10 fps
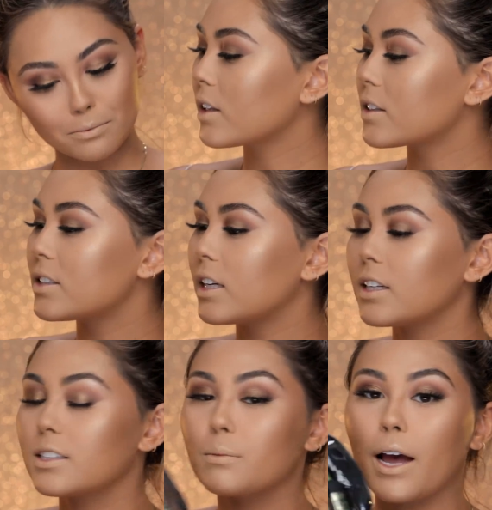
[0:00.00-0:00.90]
Let's dig
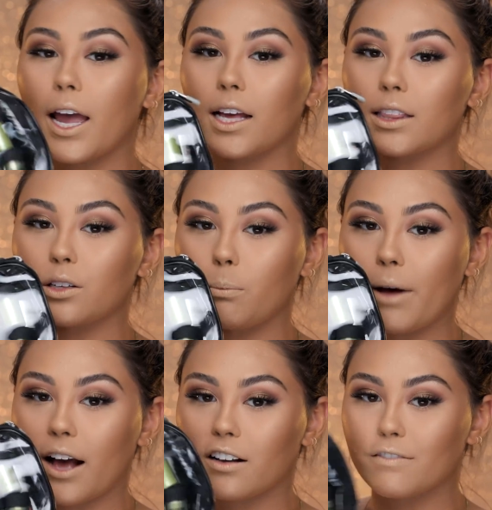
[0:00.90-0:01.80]
into my little
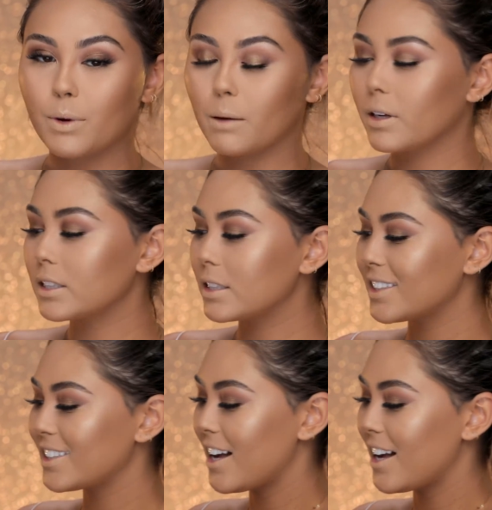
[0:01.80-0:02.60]
bag of pigments.